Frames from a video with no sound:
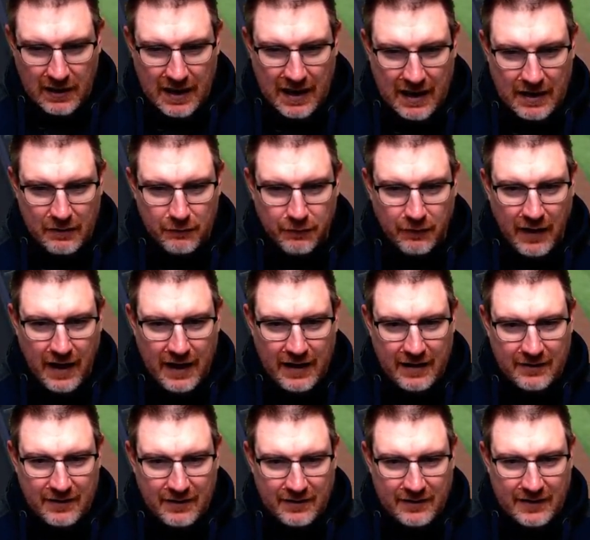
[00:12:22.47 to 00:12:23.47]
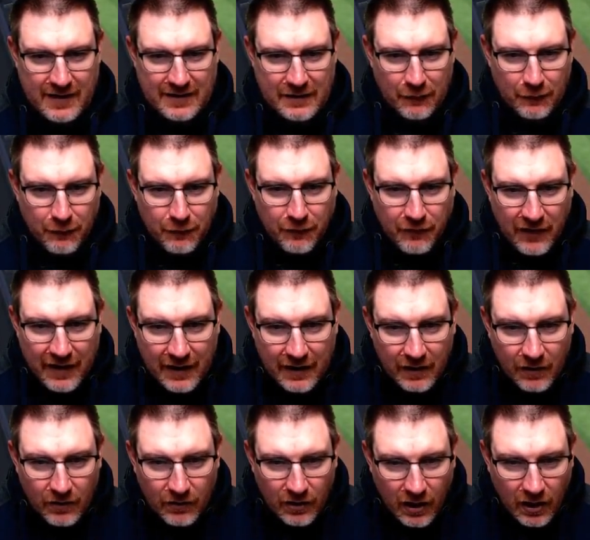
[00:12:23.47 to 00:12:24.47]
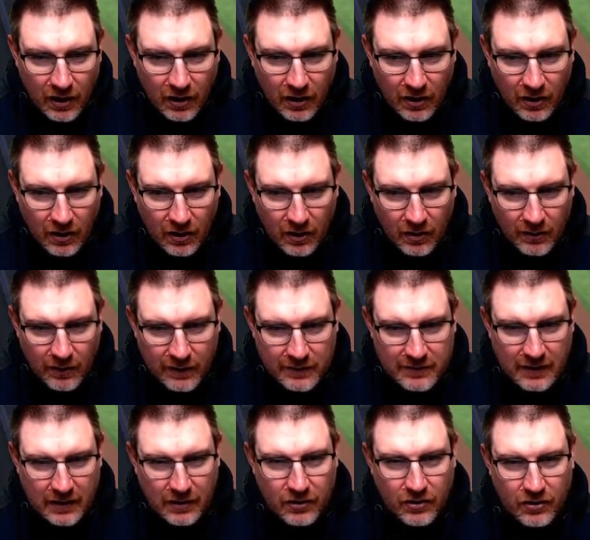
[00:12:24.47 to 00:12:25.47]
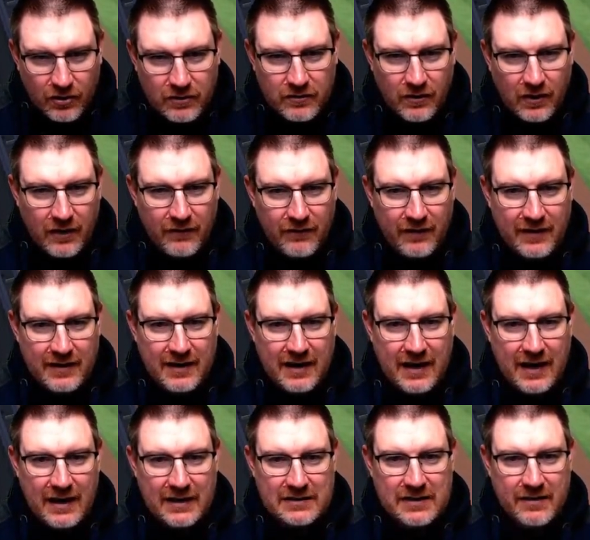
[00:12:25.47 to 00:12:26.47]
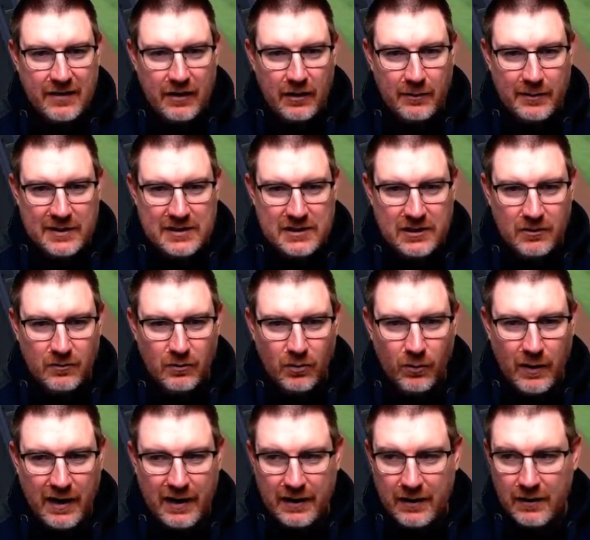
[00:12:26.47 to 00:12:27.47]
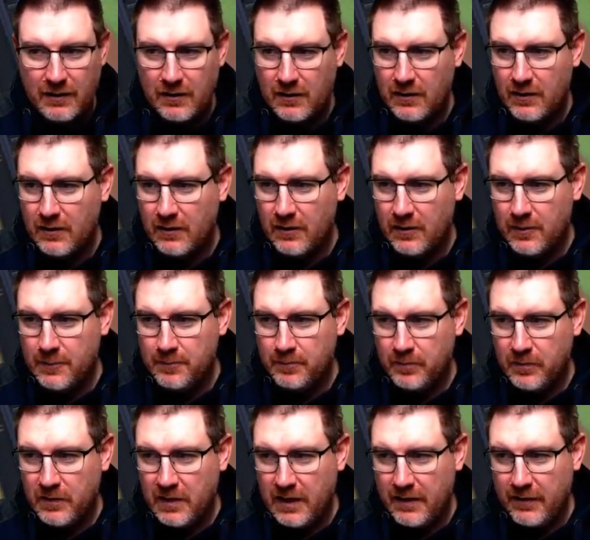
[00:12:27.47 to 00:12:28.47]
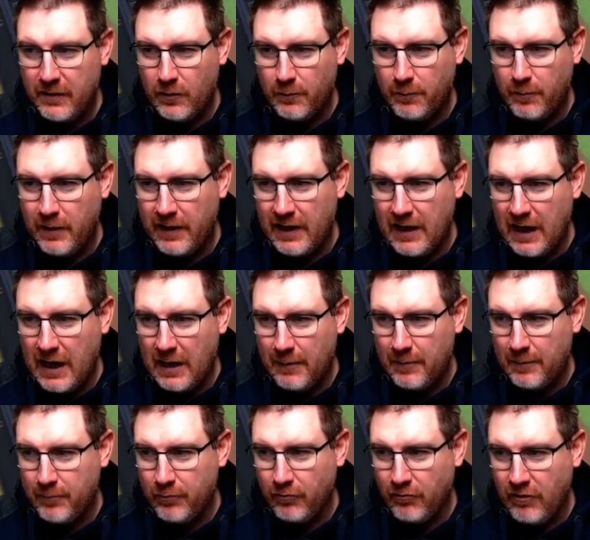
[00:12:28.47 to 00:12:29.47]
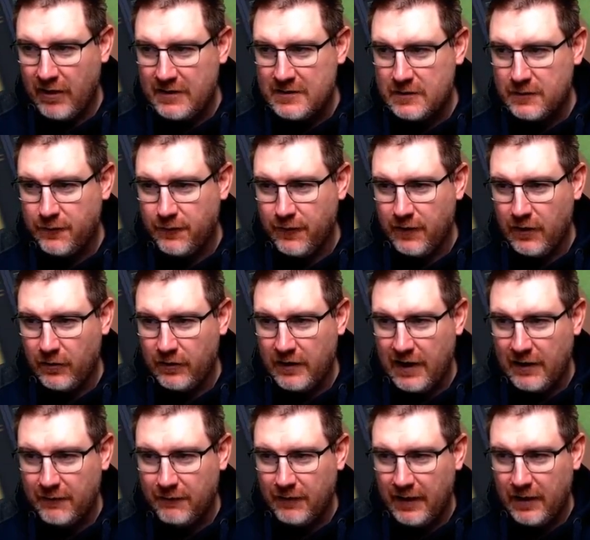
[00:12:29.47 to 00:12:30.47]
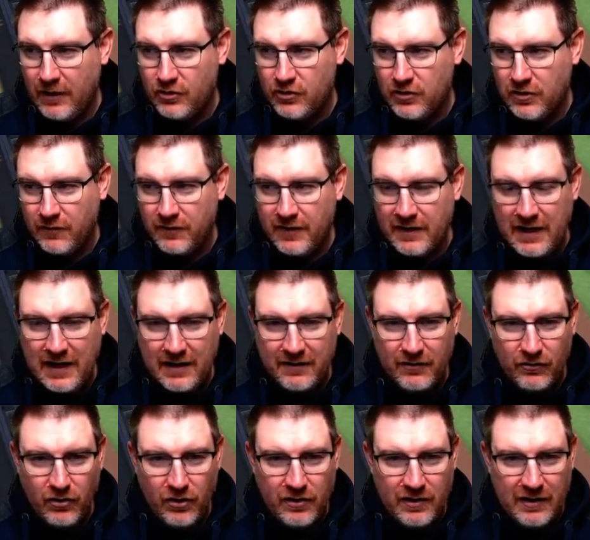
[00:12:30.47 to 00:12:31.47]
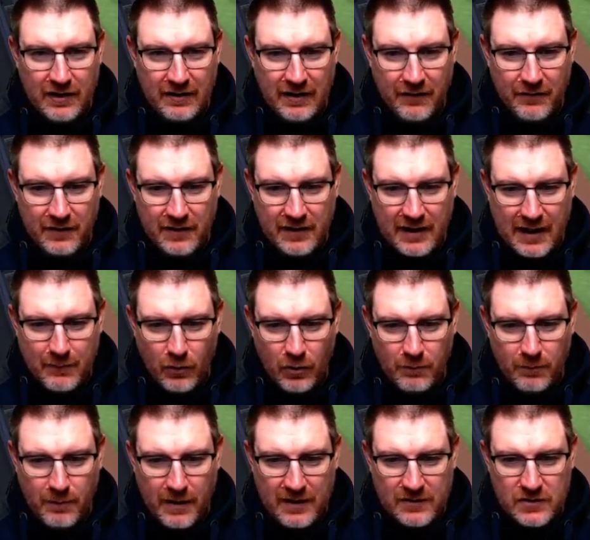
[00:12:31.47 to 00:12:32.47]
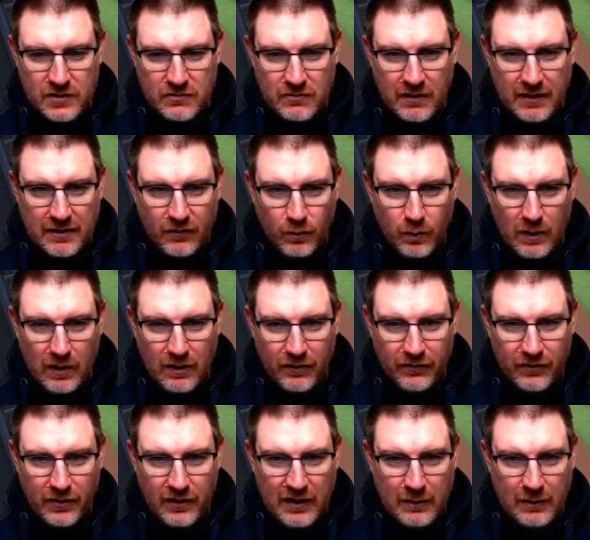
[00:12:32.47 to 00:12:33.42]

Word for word: And Vlad into centre field. Oh, it's a good diving catch, and that'll be two away. And it'll bring up Bracefield. Now, Vlad, I should have said, has his own 11-game on-base streak as well, so